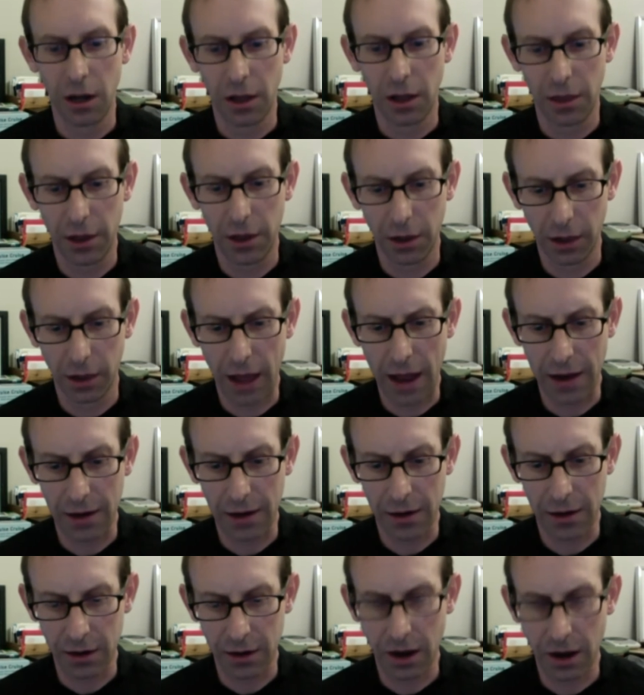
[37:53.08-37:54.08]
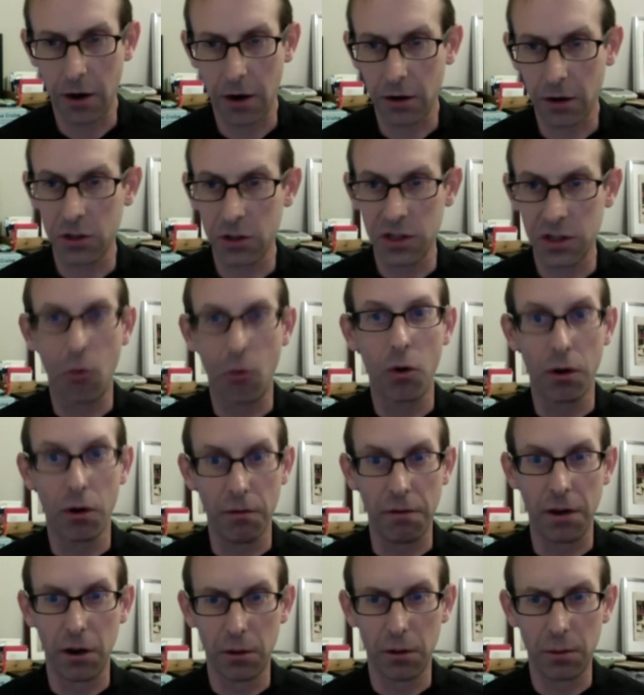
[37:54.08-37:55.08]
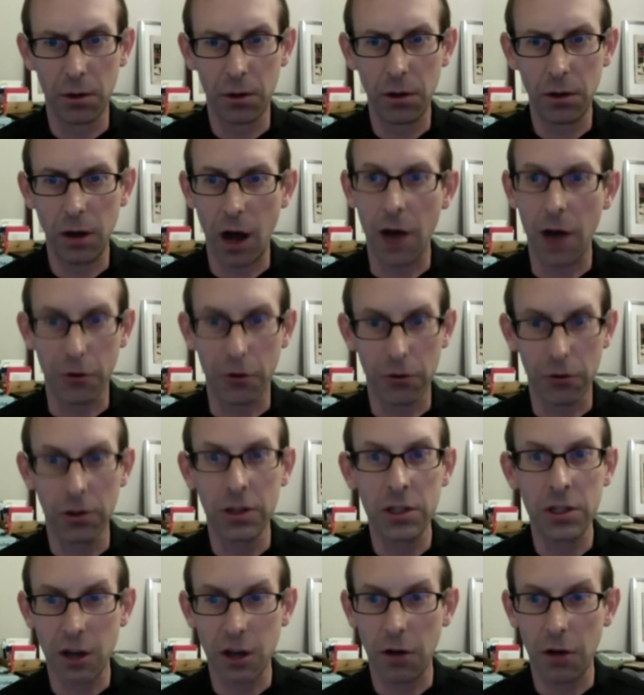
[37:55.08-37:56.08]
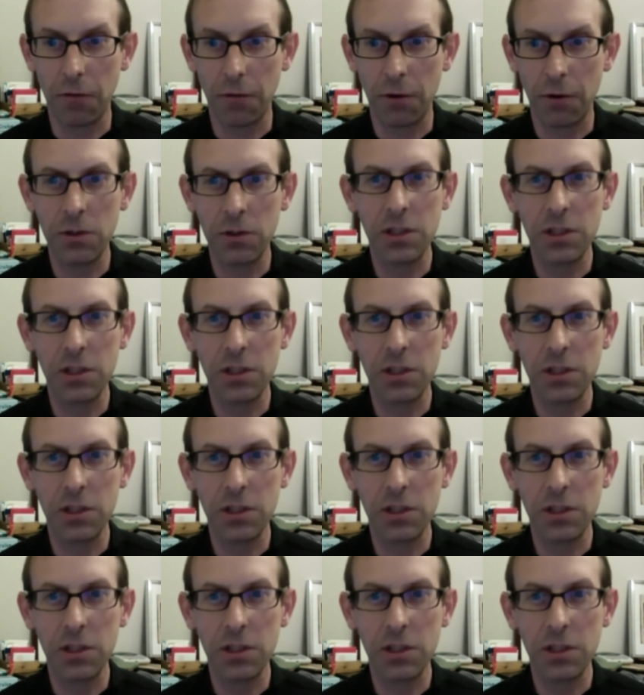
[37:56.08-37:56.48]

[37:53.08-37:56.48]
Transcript: the Latin characters that were available on early cell phones.